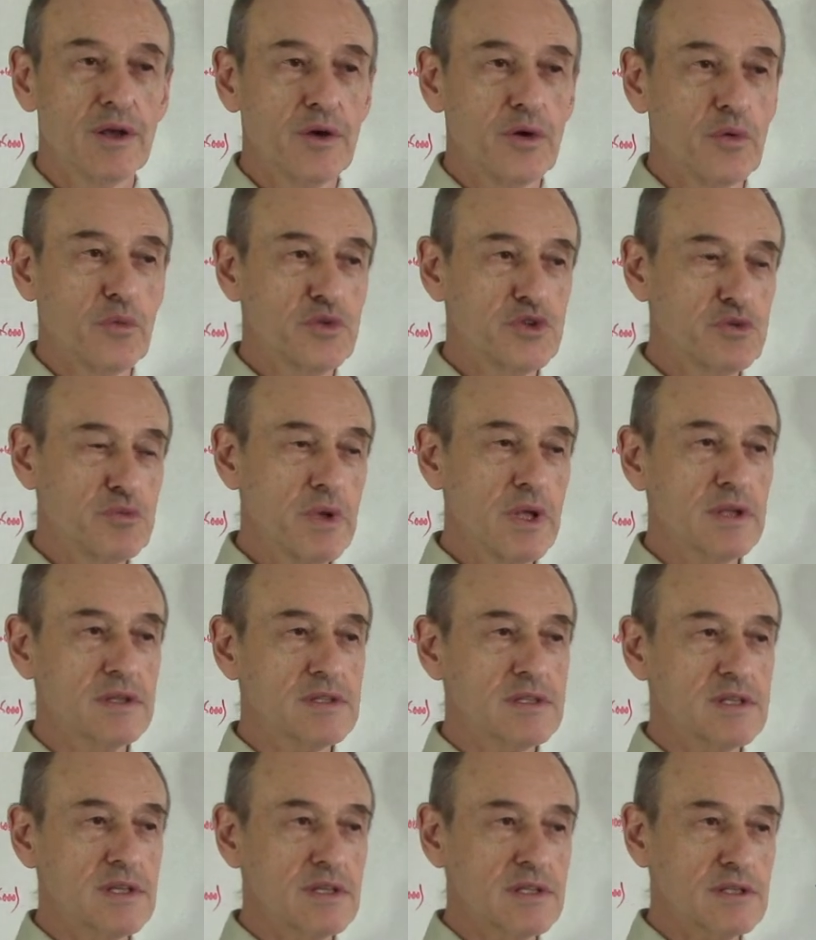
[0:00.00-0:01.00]
Which means
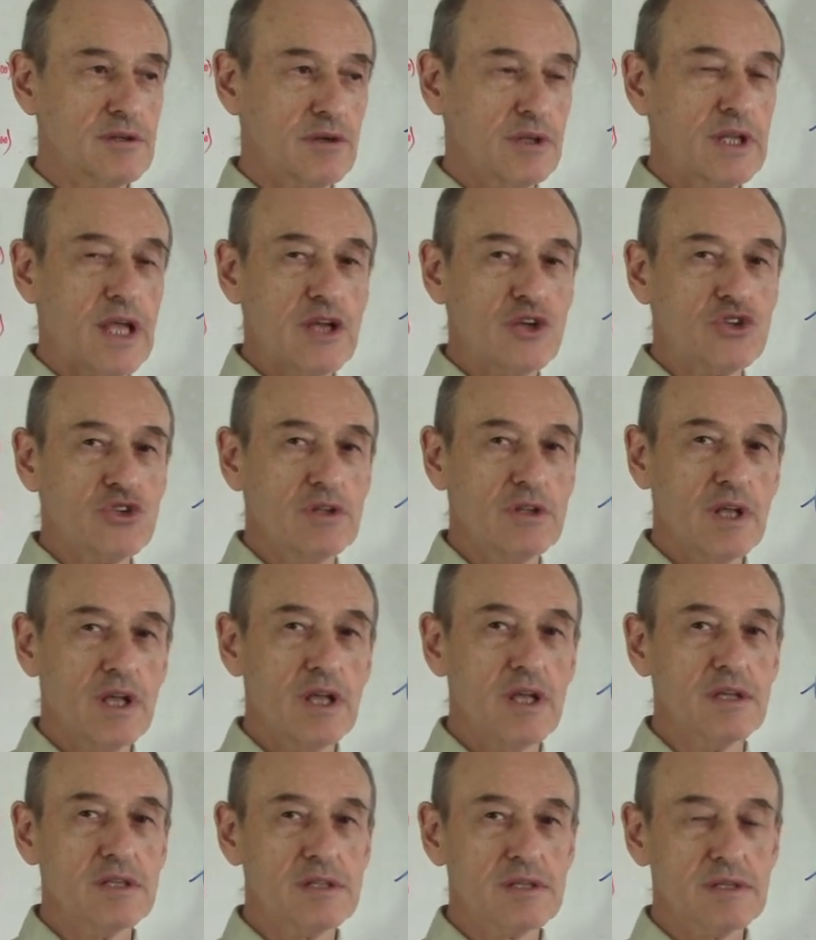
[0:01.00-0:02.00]
since rotation
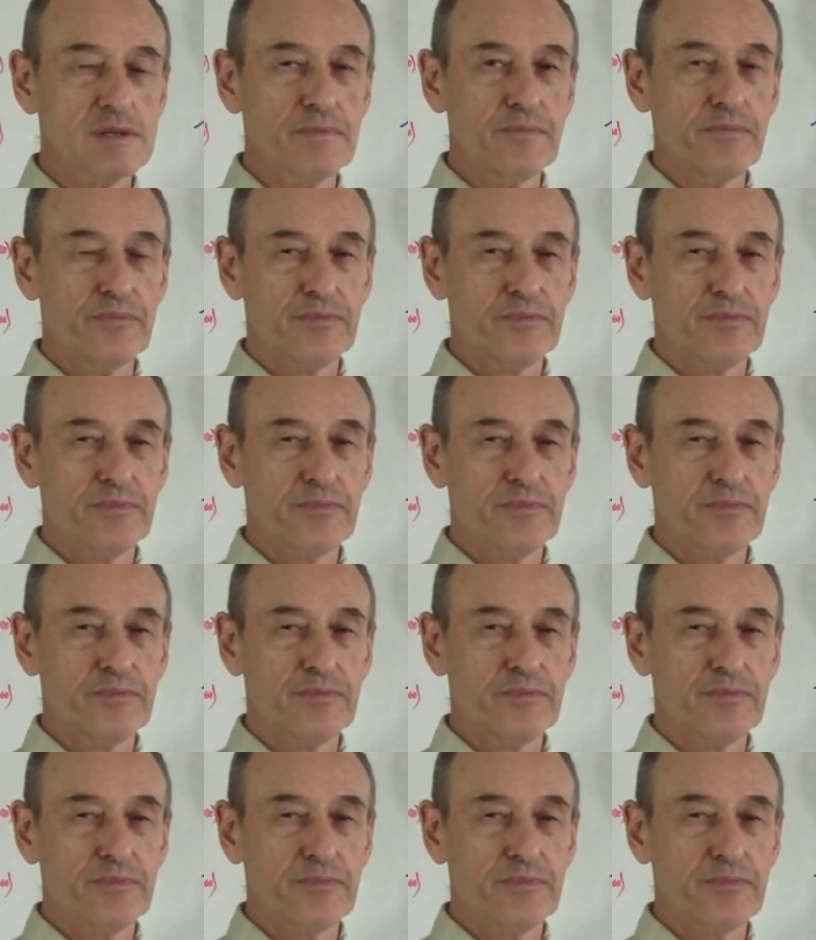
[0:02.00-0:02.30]
is